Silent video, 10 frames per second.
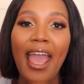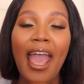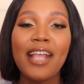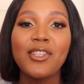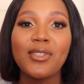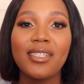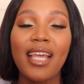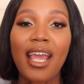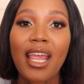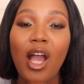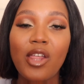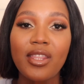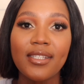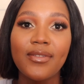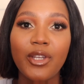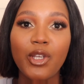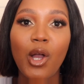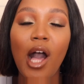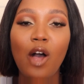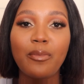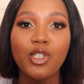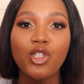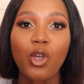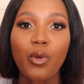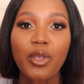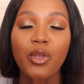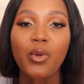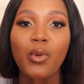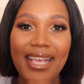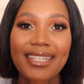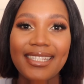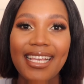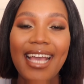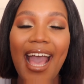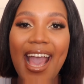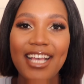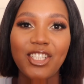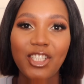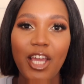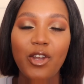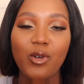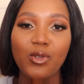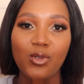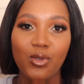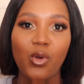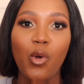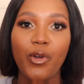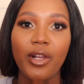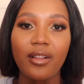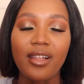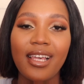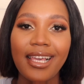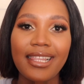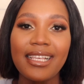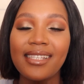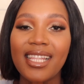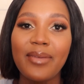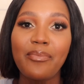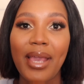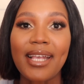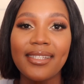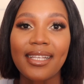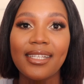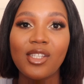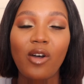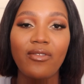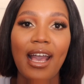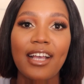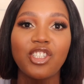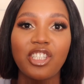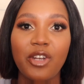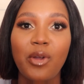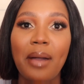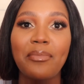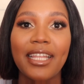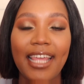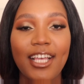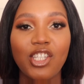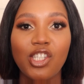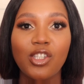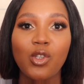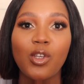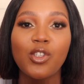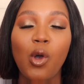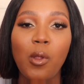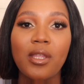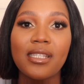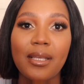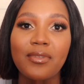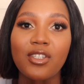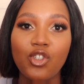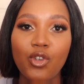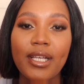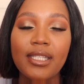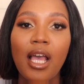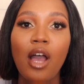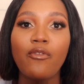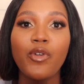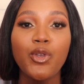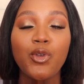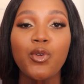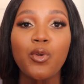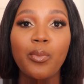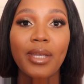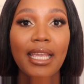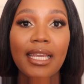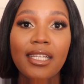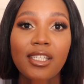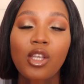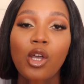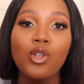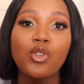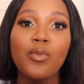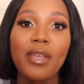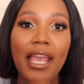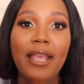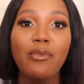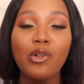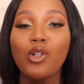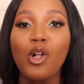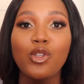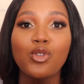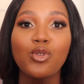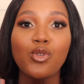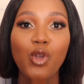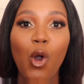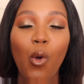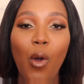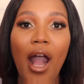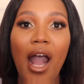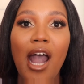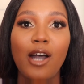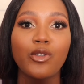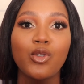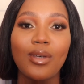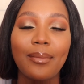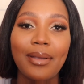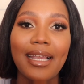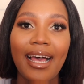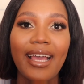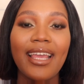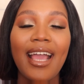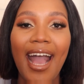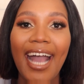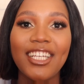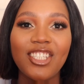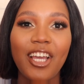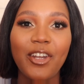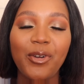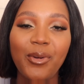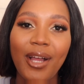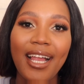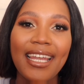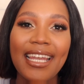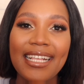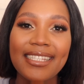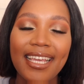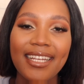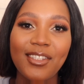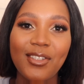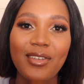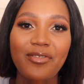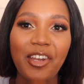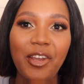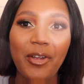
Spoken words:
And today on this video, I'll be showing you basic eyeshadow tutorial. These are the basics of eyeshadow application, so it's all the tips and tricks for you beginners to be able to know how to apply eyeshadow. Let's get into the video,